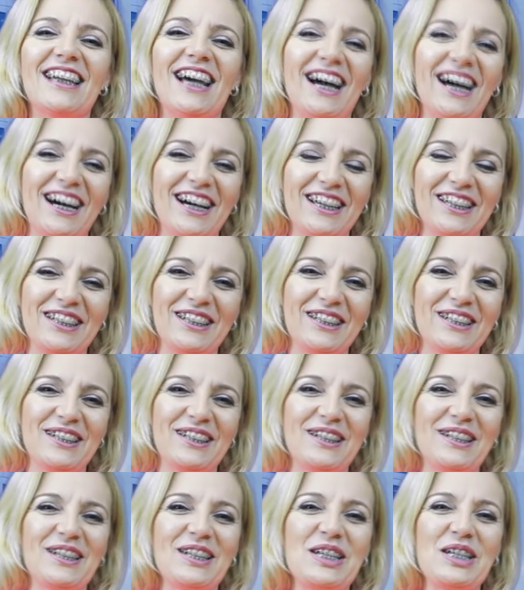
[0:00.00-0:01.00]
Hi,
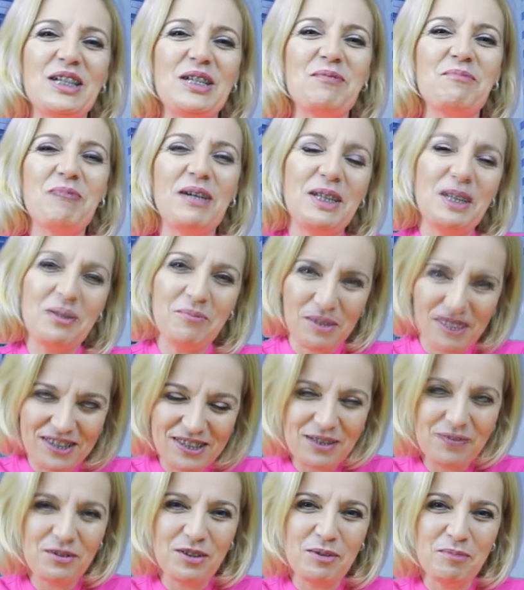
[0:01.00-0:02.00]
my name is
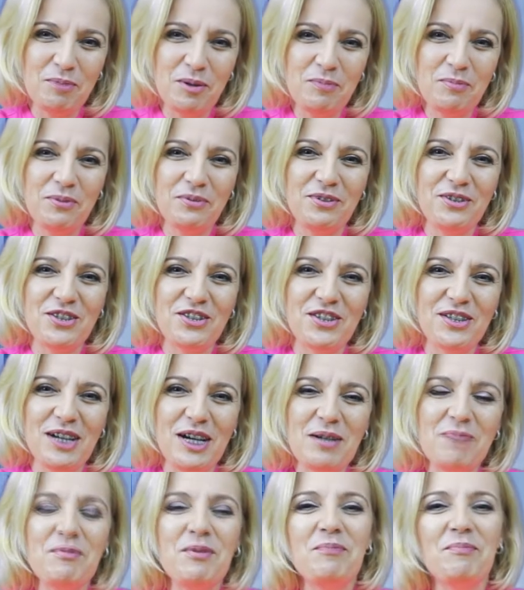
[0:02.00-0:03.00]
Silvija Popovic.
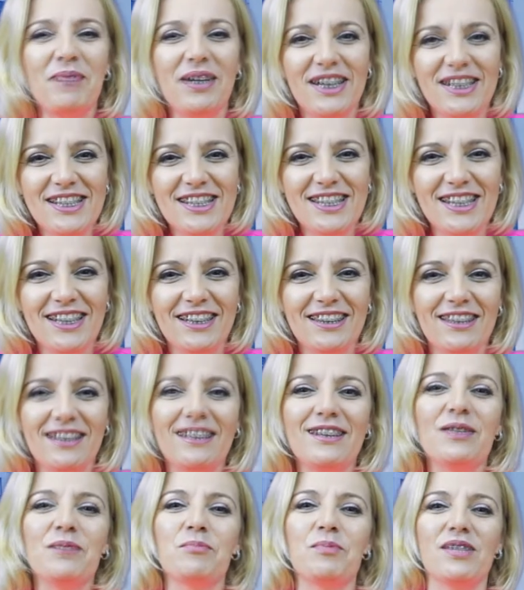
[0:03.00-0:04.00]
I'm a mindset
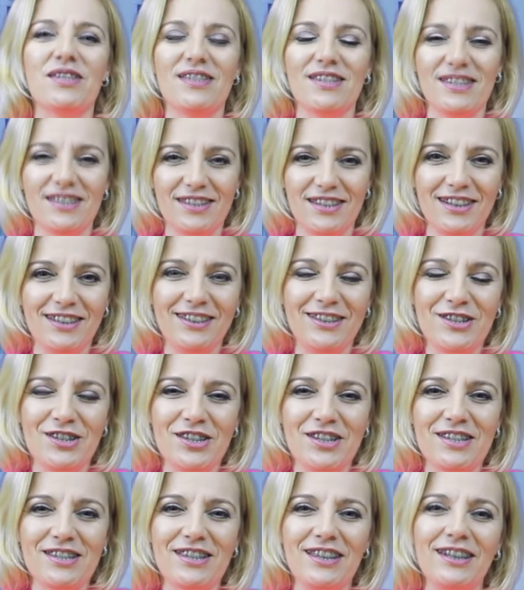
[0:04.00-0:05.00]
and a business
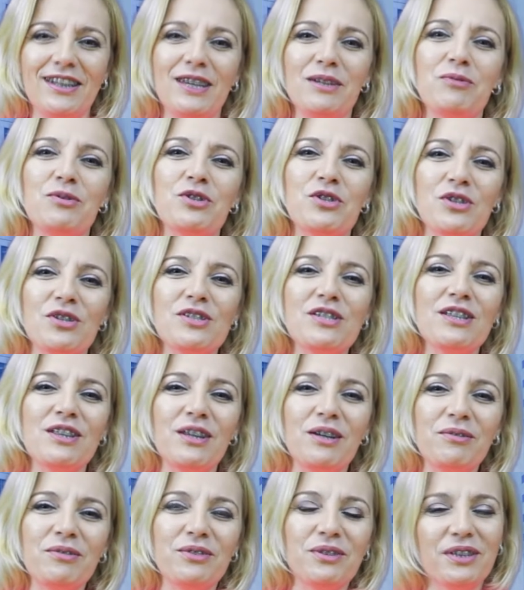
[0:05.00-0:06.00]
strategist, and I would just
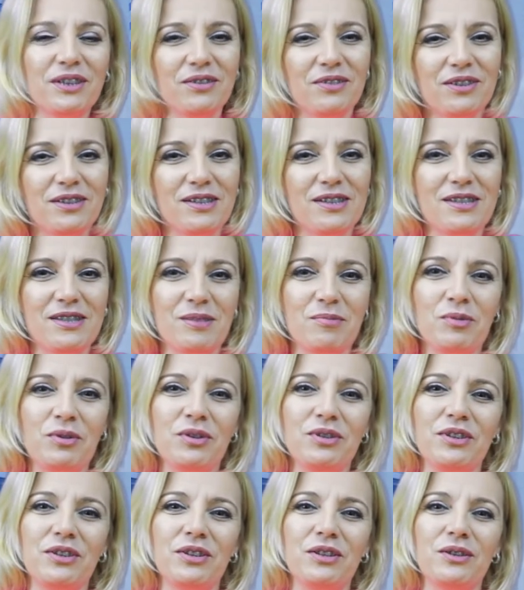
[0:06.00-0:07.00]
love to give a
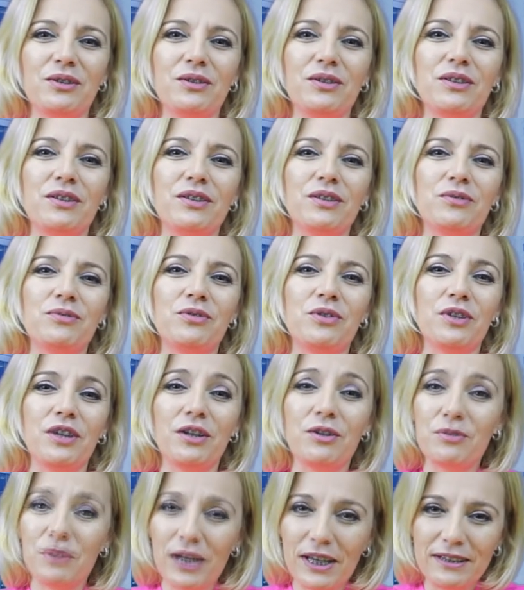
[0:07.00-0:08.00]
testimonial for a
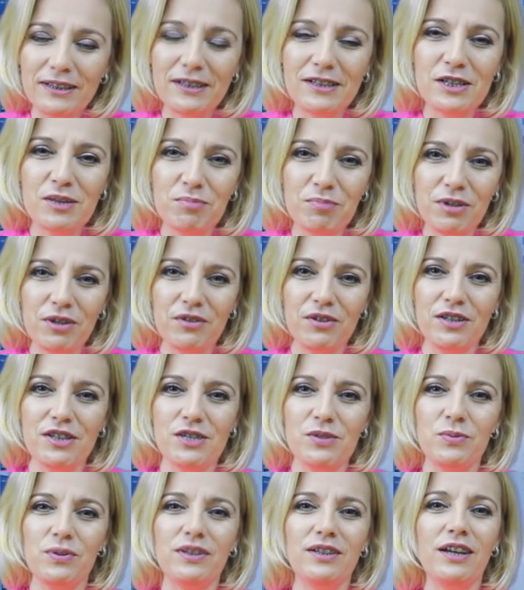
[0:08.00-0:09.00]
great
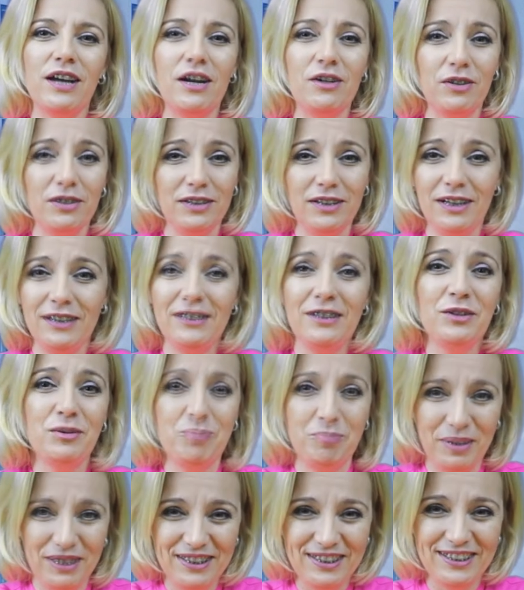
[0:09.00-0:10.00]
experience with Carolyne
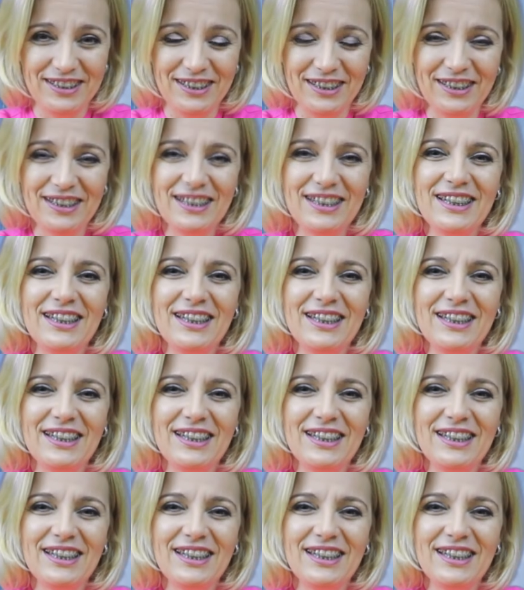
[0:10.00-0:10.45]
Opinde.